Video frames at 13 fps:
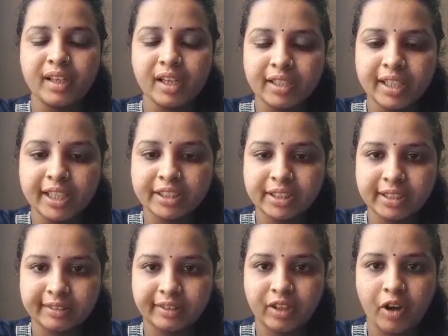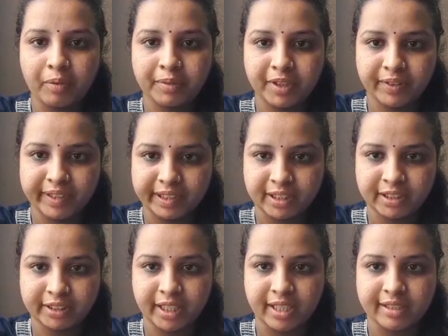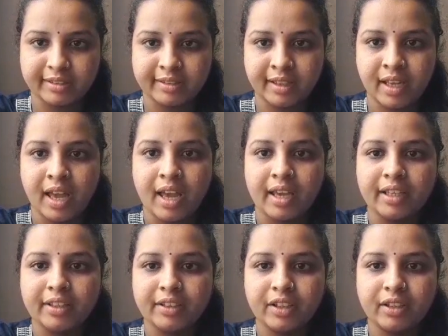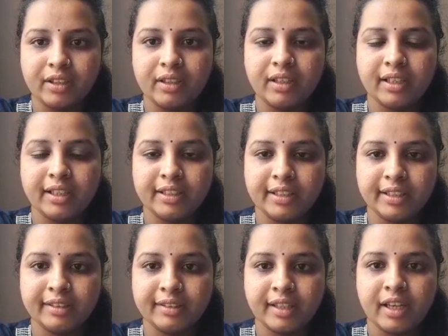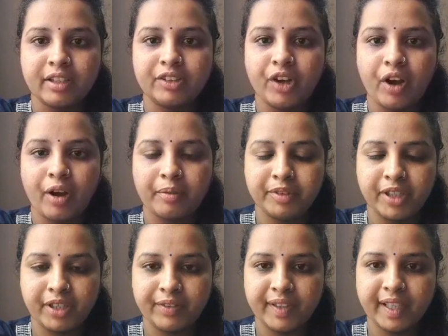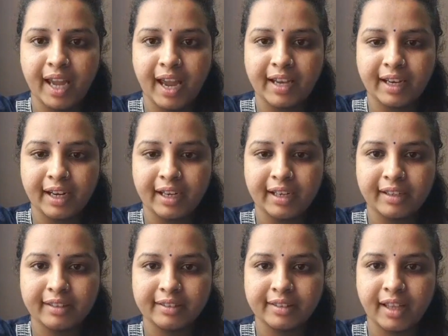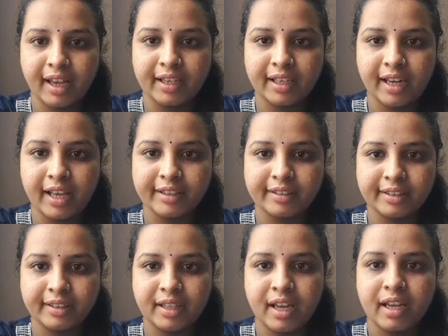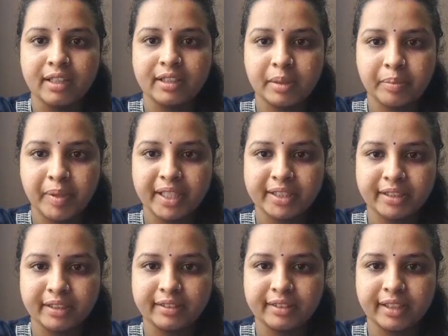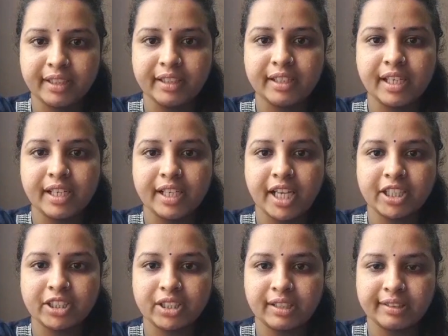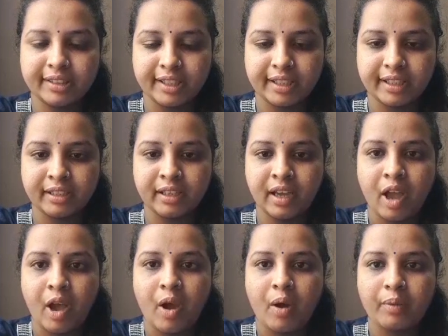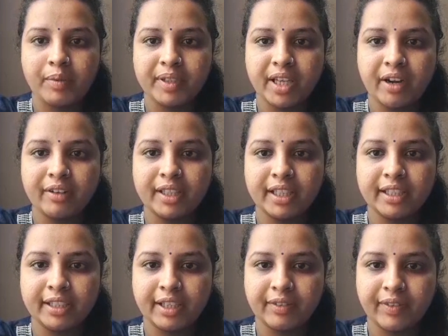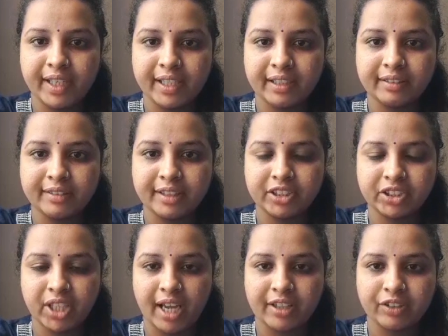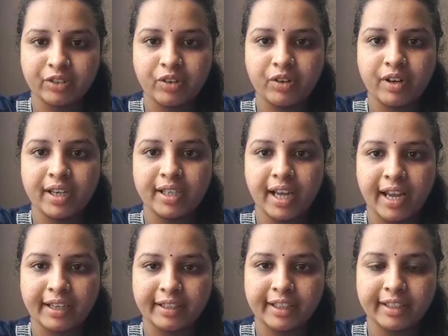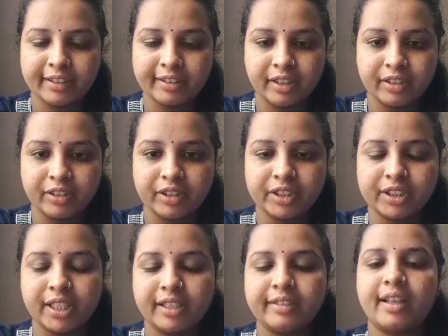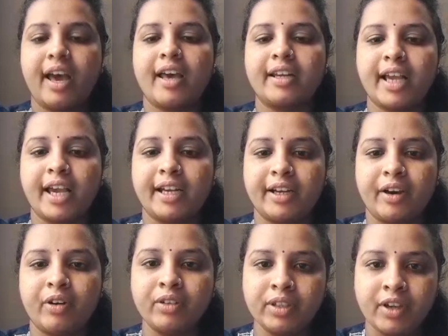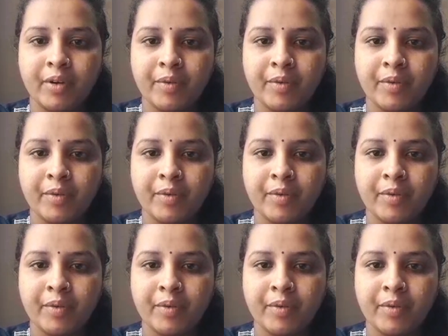Next is the observational studies. In this, the observing and analyzing the patients in their natural setting without intervening, such as cohort and case control studies are carried out.